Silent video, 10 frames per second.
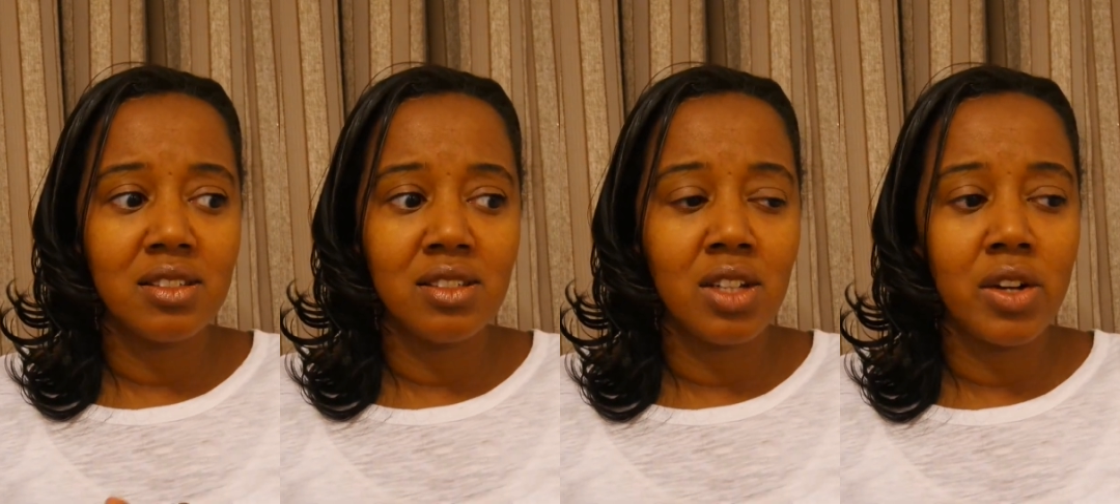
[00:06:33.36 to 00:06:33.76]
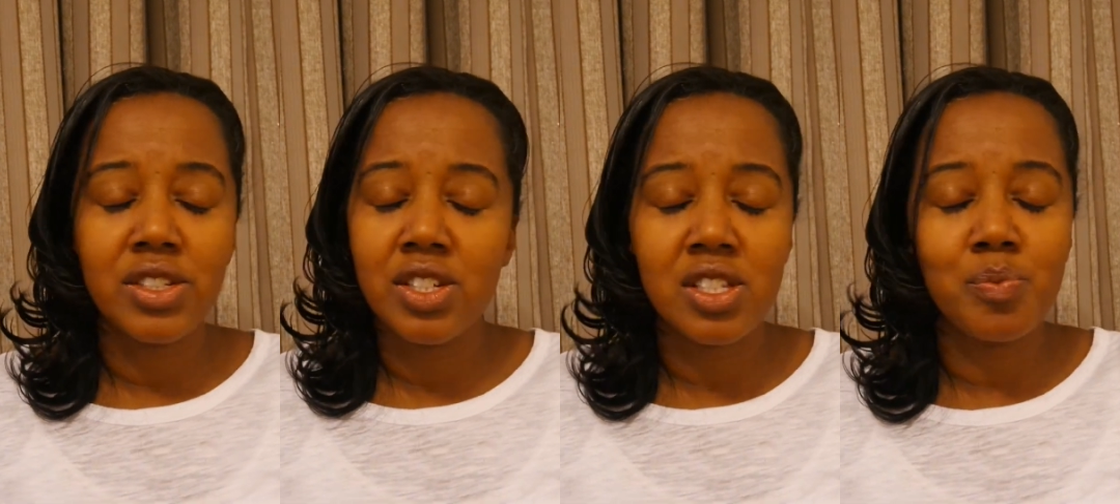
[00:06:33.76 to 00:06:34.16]
you know,
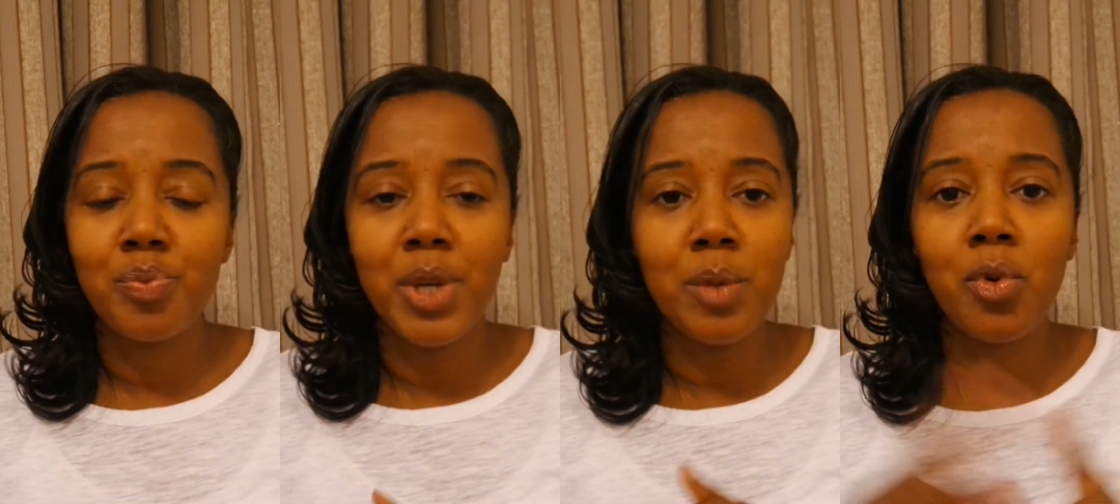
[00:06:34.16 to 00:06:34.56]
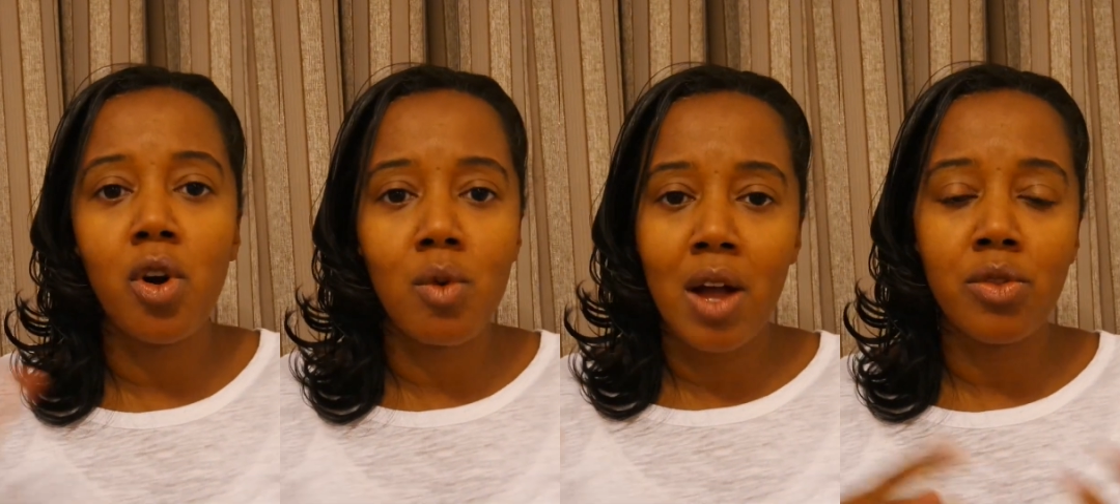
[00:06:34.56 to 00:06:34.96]
it's just
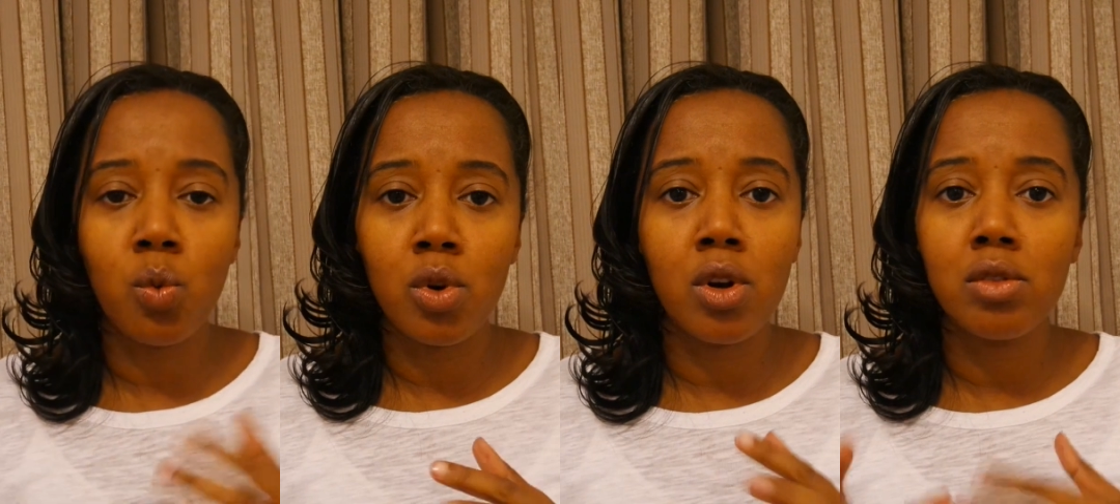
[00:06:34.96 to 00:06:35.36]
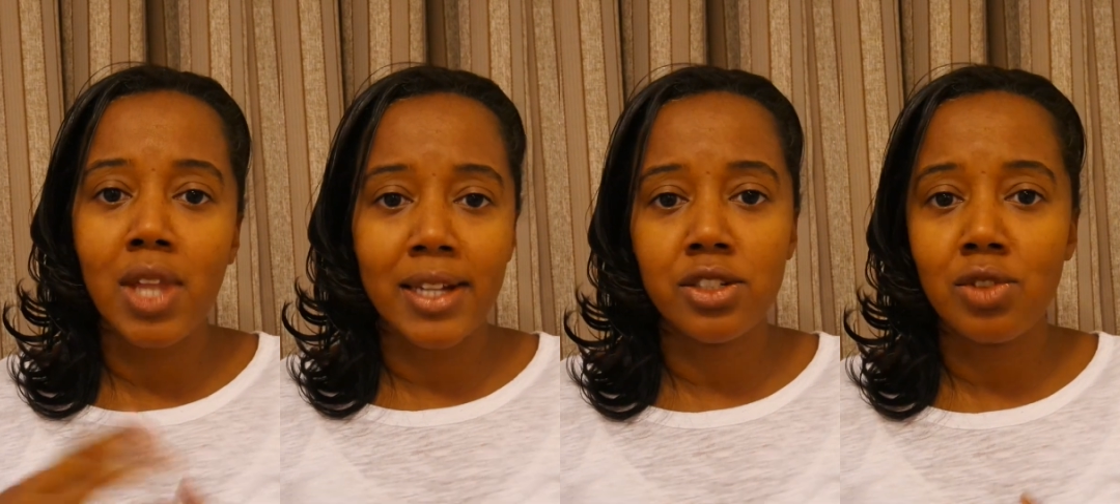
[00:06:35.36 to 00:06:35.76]
people around the world who
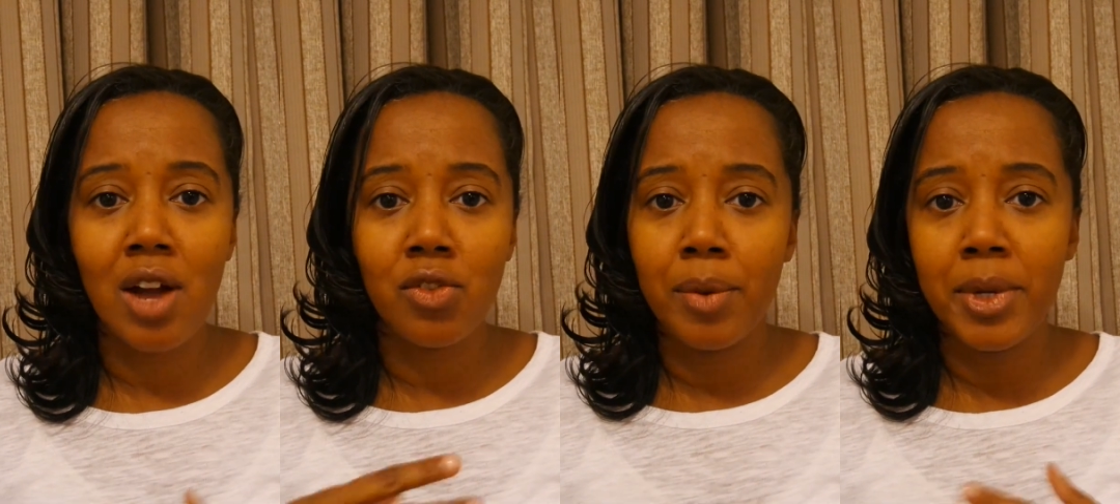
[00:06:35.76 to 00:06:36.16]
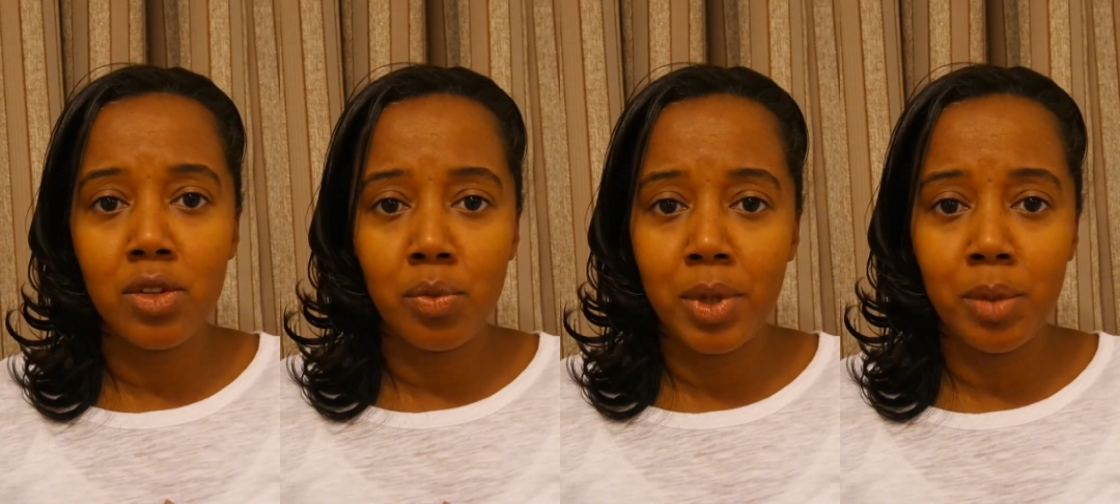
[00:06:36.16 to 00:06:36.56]
like to travel and
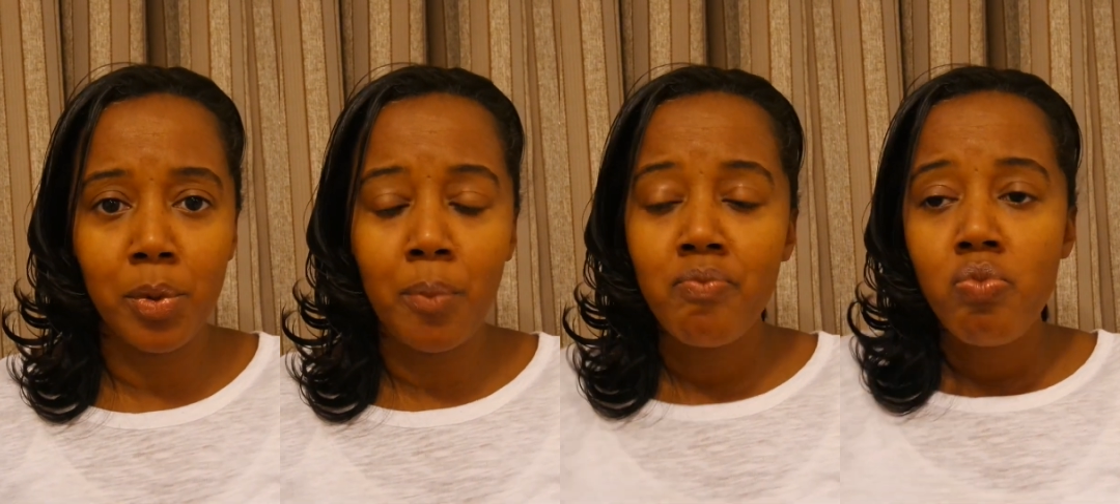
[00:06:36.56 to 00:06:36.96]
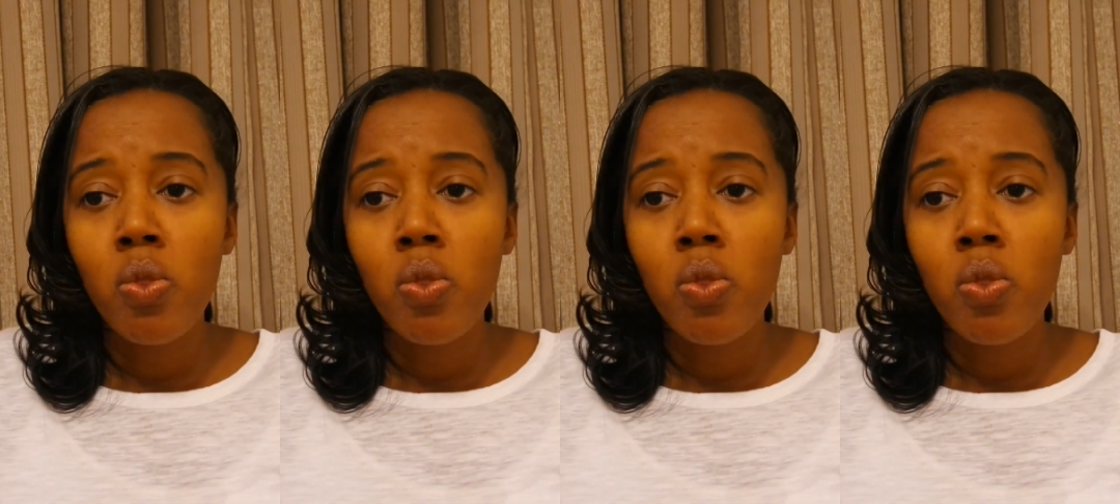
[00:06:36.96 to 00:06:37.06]
meet new people.